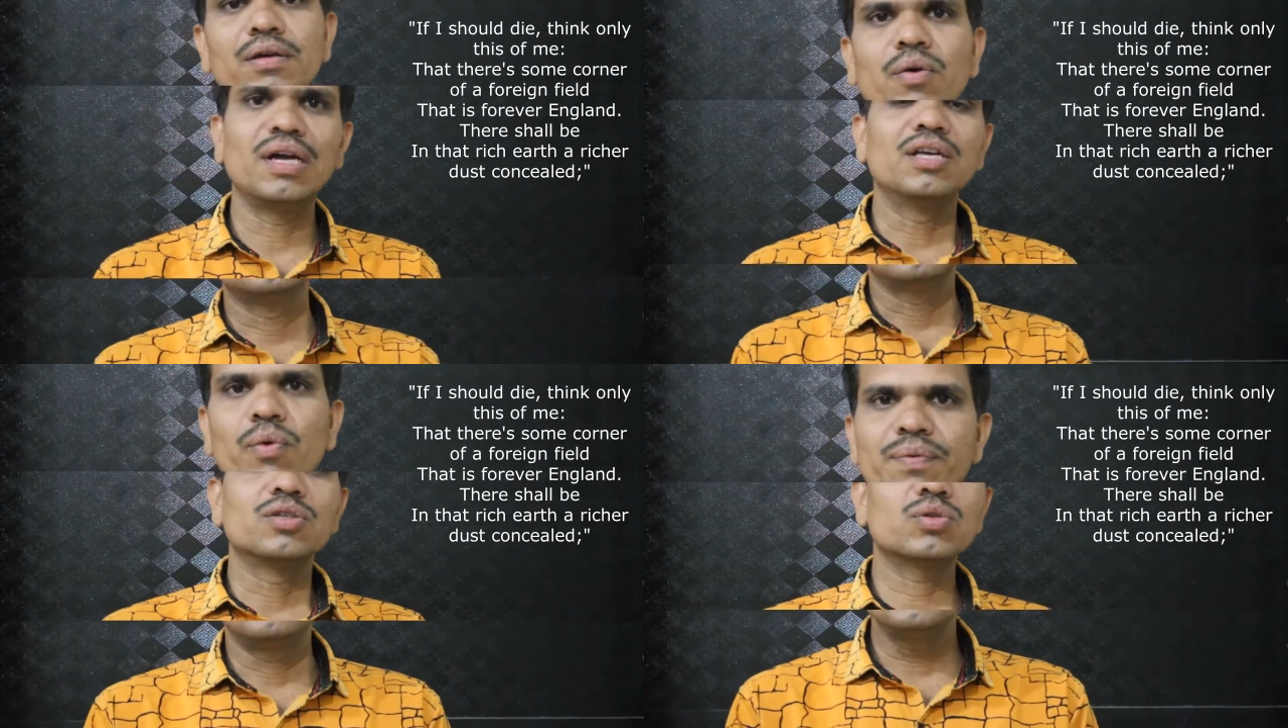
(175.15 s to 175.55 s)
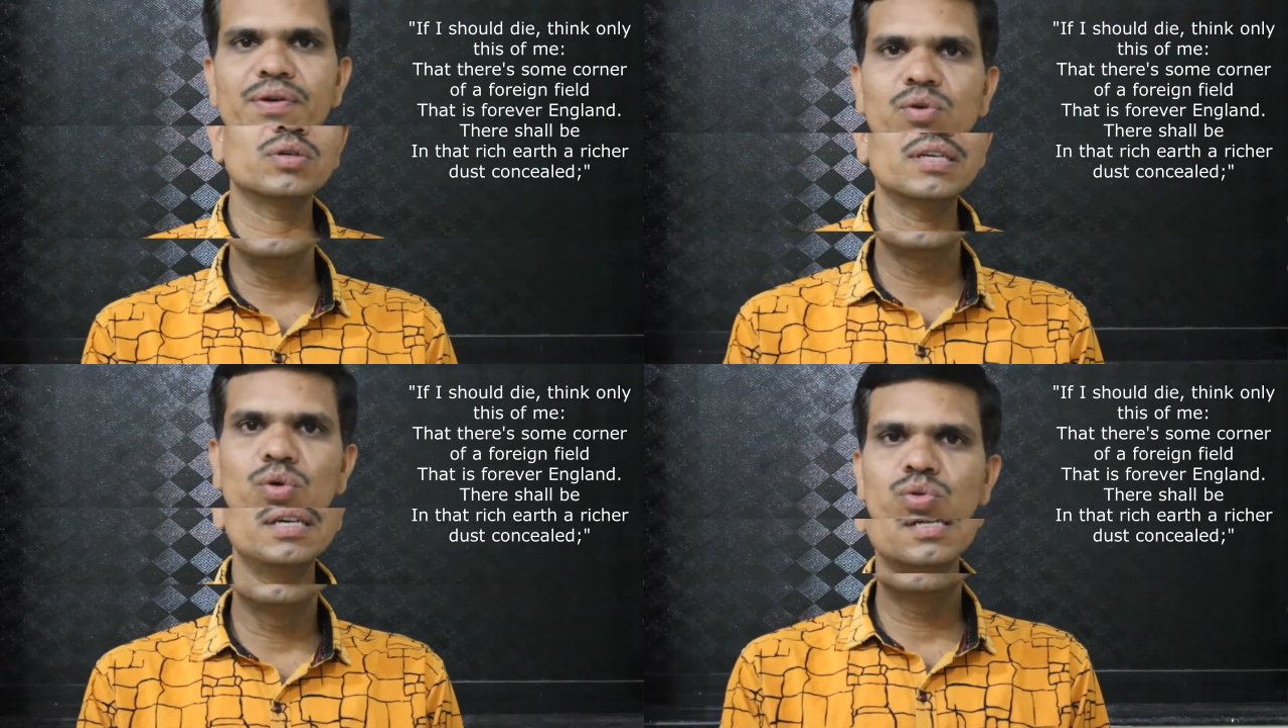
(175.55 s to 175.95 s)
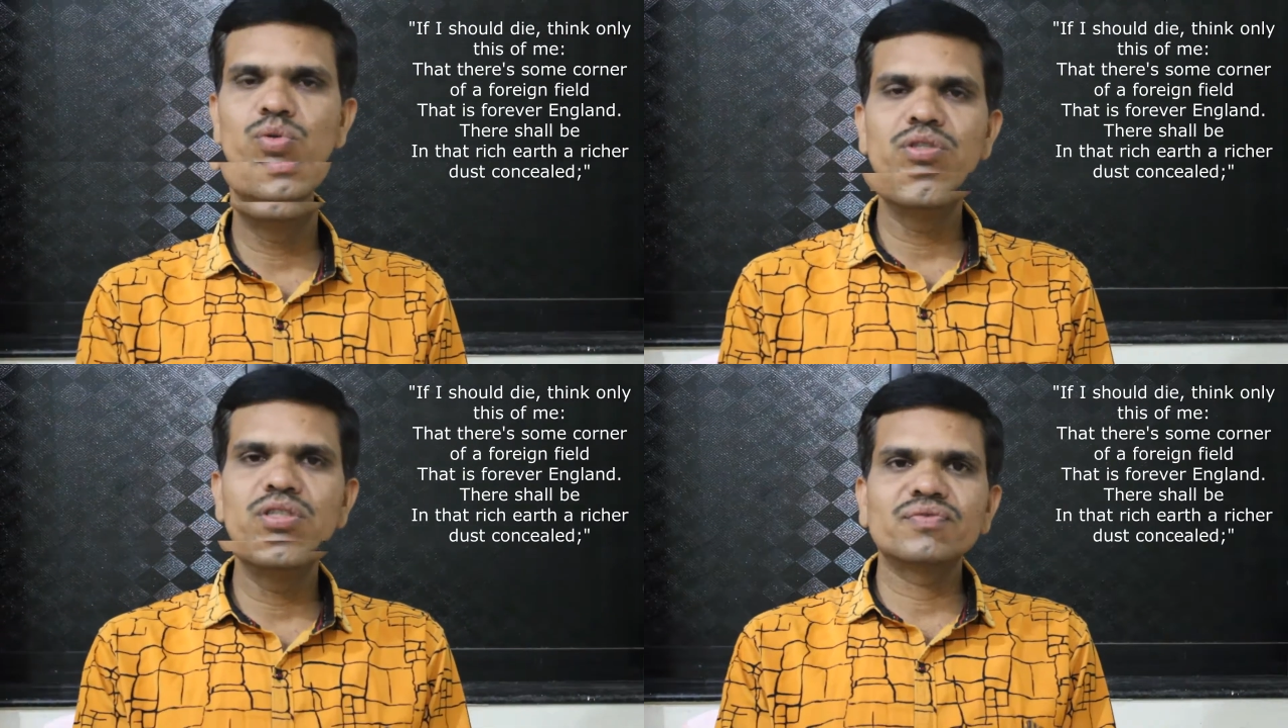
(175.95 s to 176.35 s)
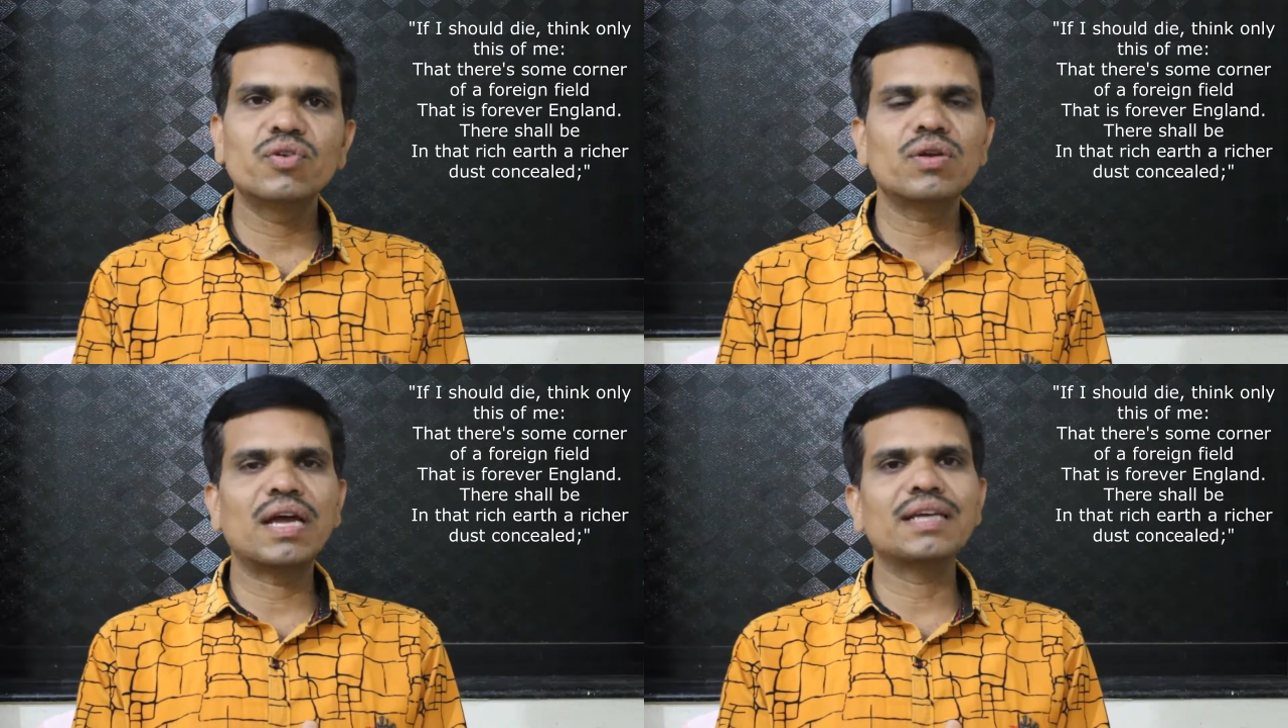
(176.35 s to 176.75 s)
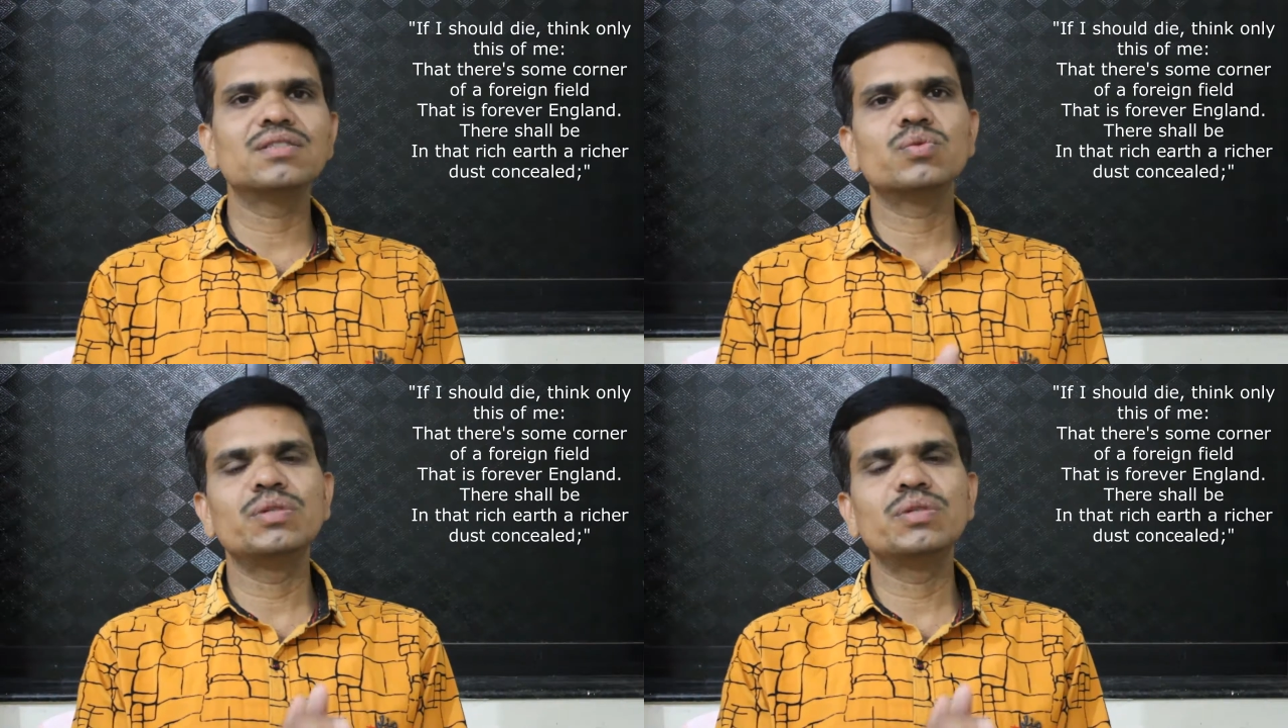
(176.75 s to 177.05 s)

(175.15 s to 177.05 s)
When we go through these four lines,